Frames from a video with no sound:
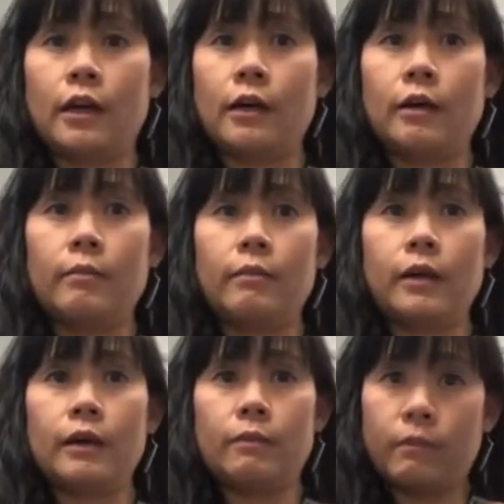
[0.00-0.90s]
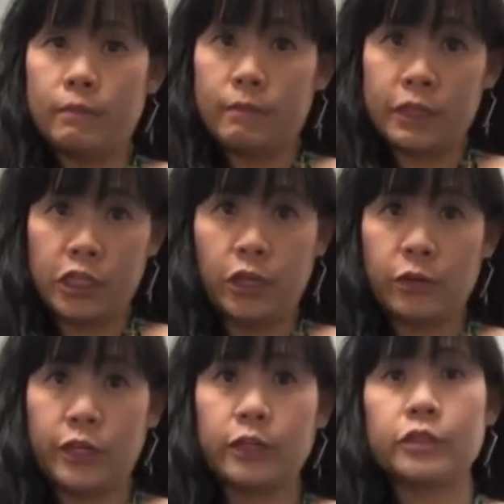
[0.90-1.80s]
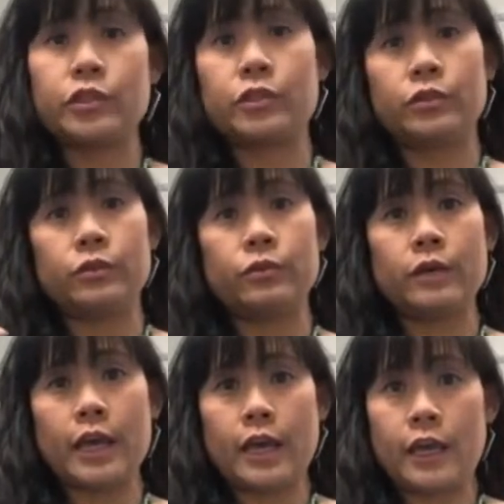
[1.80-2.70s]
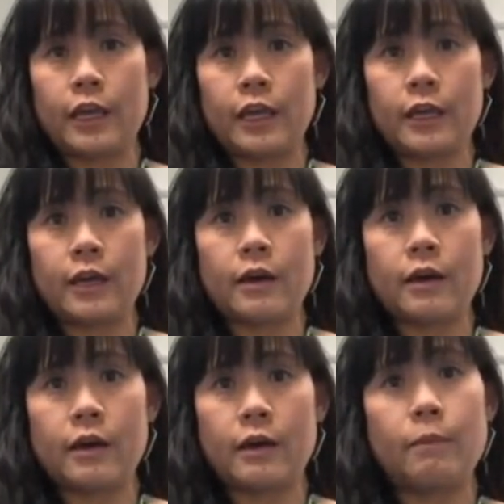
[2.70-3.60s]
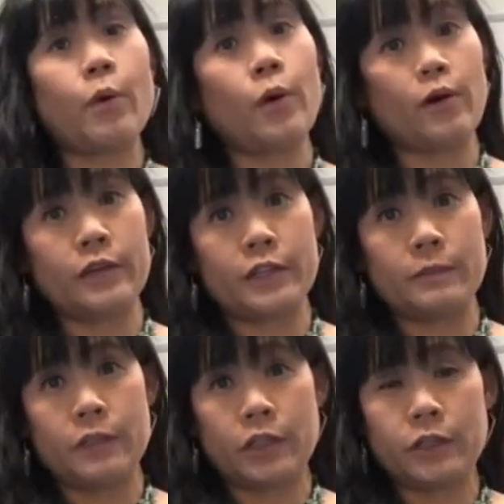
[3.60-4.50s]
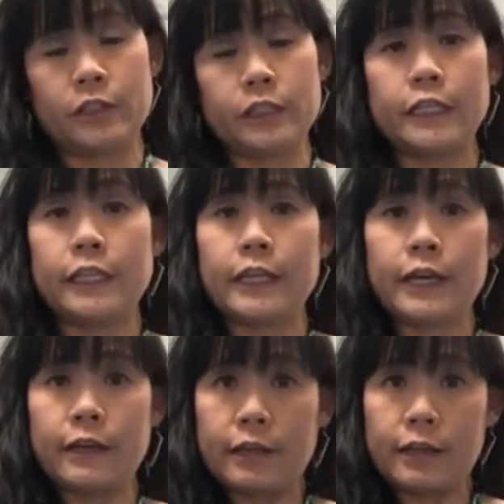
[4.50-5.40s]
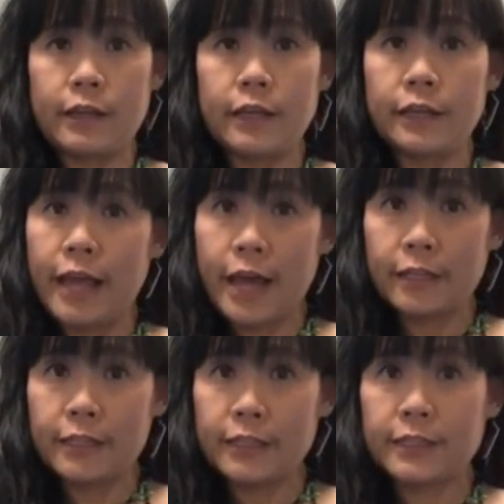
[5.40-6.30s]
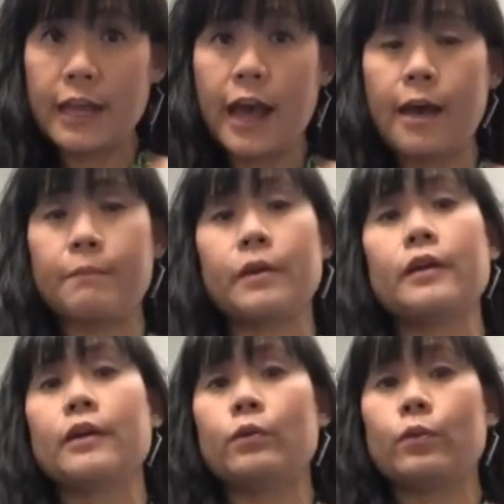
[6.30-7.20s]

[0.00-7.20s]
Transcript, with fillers: um, material to a, a, porous material. And the, in that step,